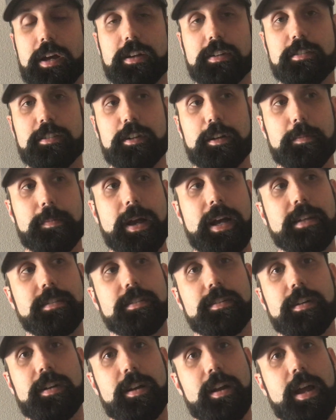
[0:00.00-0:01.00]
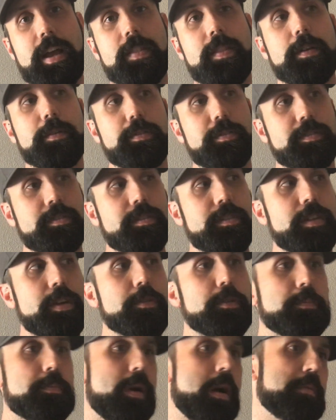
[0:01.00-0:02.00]
a senior pastor, and there
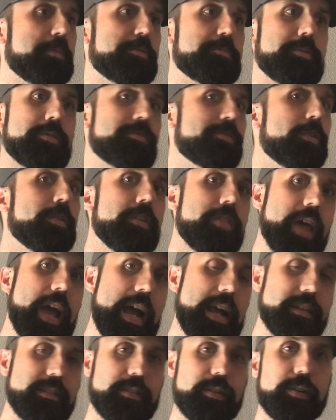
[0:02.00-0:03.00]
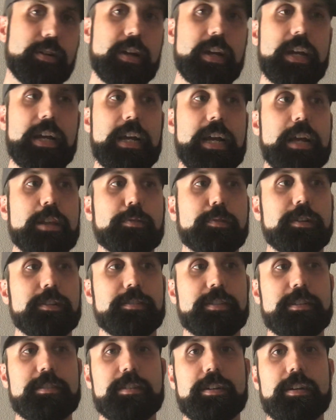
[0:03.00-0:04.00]
were problems before that. So it's one of those
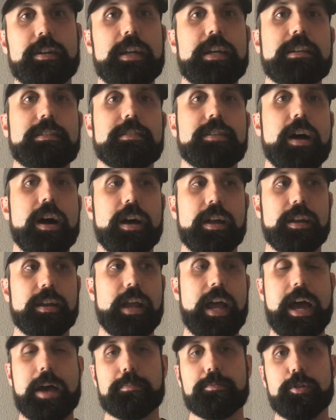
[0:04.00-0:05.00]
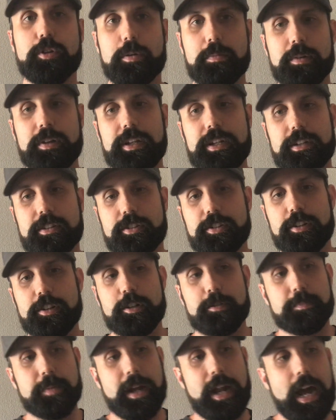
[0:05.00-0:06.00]
things that it's not abnormal in a church,
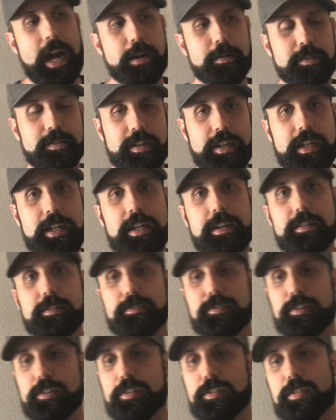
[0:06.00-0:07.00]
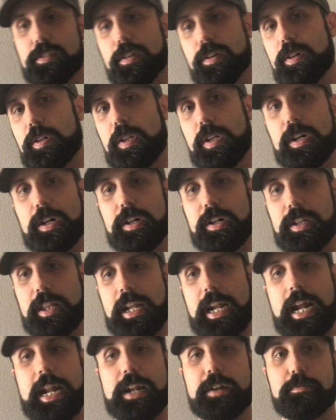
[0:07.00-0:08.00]
but I was in it for so long
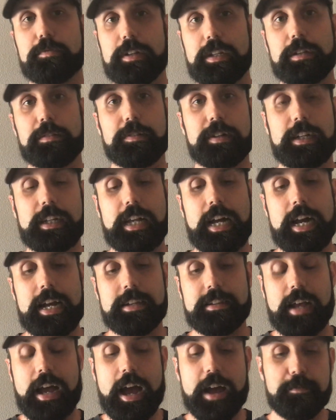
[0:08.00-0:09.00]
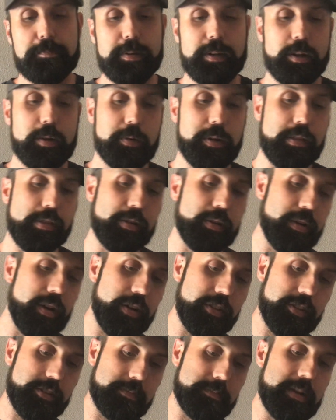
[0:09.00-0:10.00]
that I didn't really realize. I've been going through
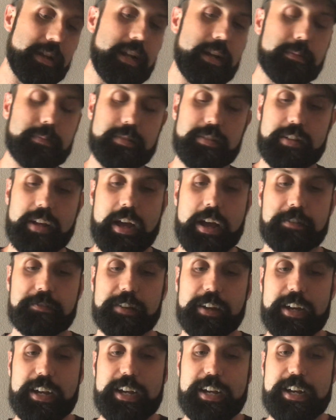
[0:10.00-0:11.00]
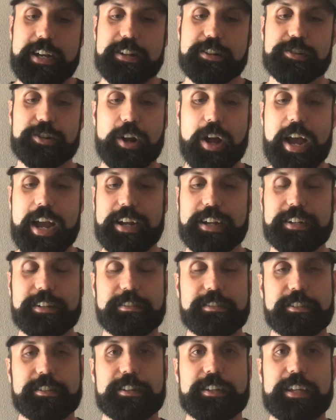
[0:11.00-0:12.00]
all this MinHub stuff, trying to
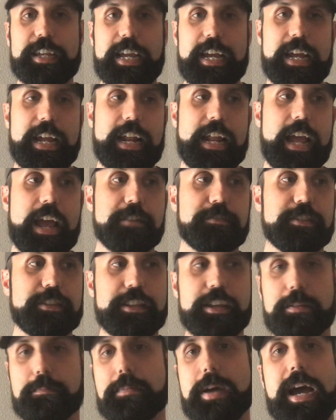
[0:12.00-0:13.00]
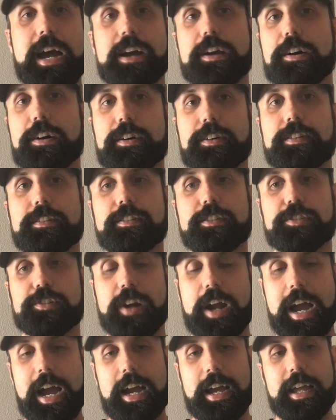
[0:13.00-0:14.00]
just get everything back on
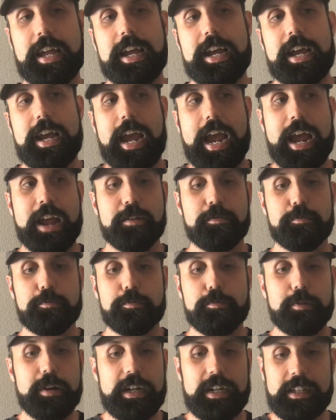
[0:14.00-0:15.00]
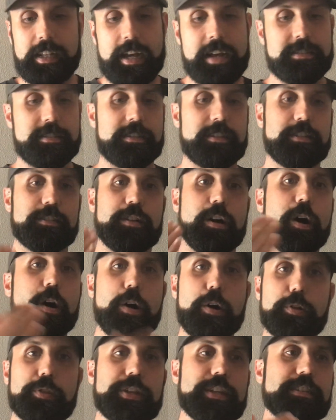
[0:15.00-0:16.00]
track, and realizing there's
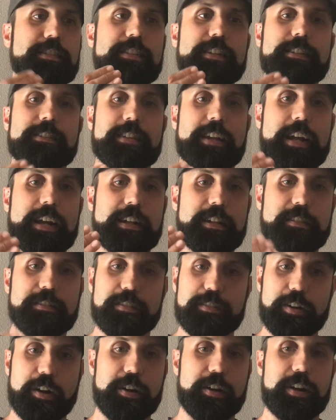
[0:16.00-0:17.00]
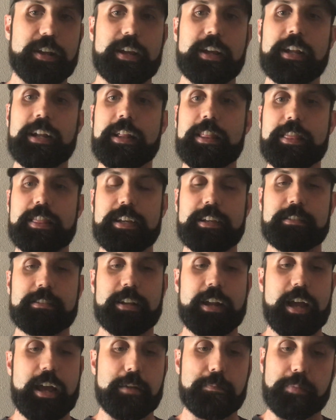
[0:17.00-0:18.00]
all these things that I had started and things that
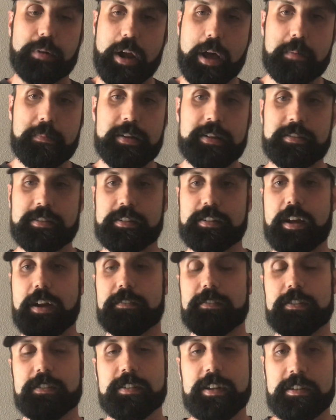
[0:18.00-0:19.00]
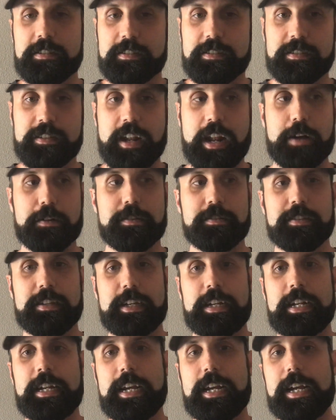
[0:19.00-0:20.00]
I had promised and conversations that I was
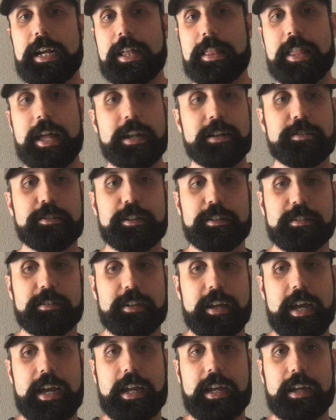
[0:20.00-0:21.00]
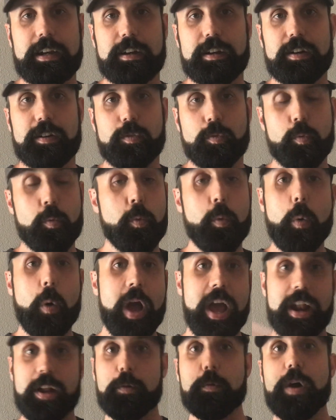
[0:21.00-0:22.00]
in that just like
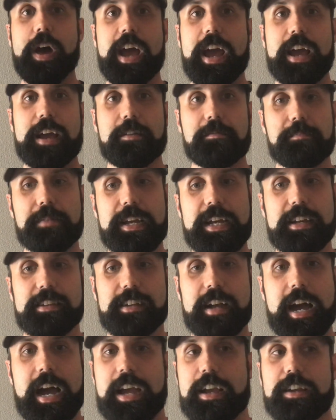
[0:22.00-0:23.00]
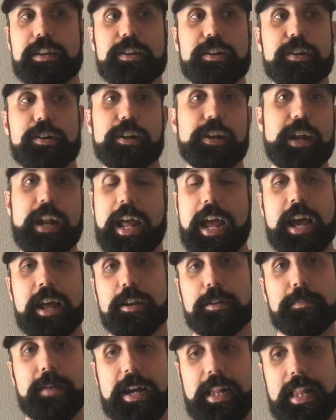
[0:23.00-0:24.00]
went away because I couldn't
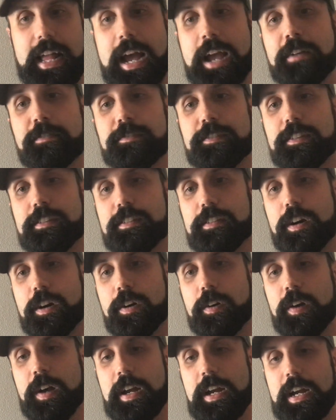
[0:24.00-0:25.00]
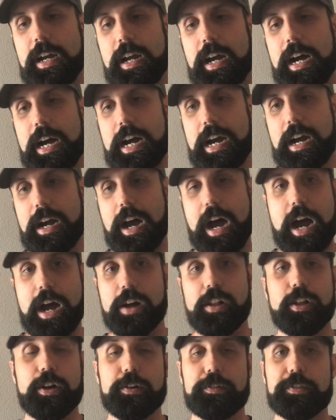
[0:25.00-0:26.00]
handle my life. So
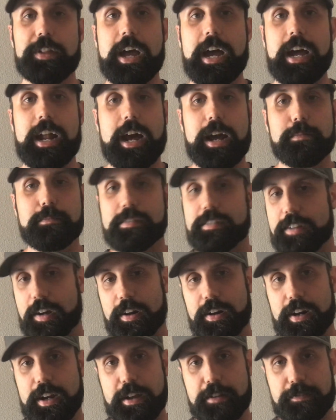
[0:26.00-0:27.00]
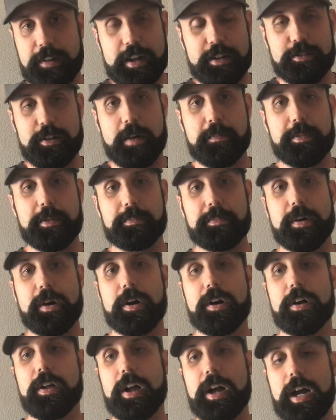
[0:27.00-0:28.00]
I'll own that. I'm sorry if I dropped the
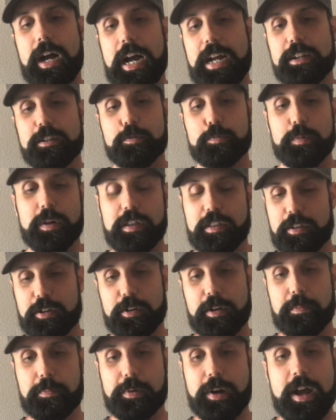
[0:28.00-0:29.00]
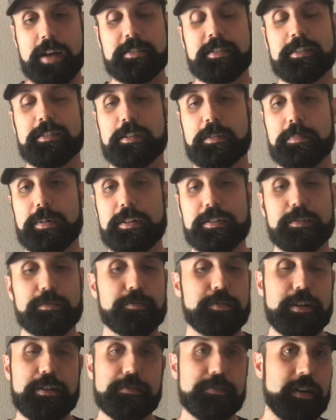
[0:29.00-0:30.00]
ball. I just went through and processed a bunch of
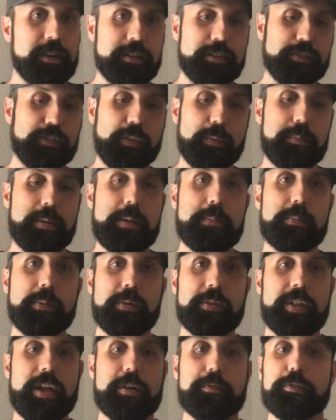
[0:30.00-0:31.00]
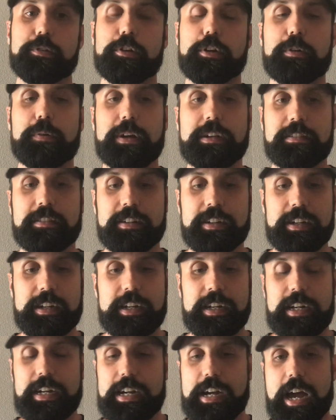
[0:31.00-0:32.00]
refunds for people that were requested,
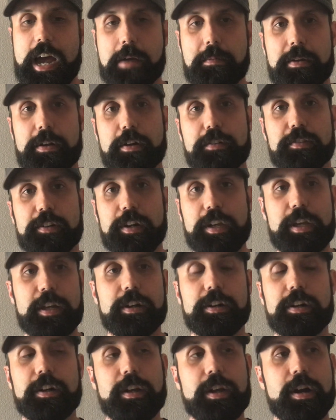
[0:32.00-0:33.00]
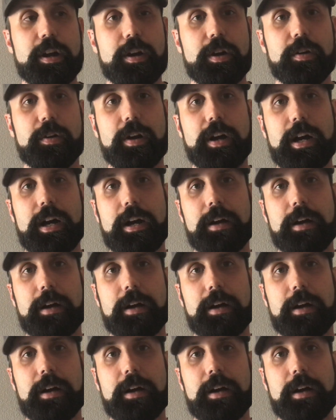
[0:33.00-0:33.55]
over a year ago.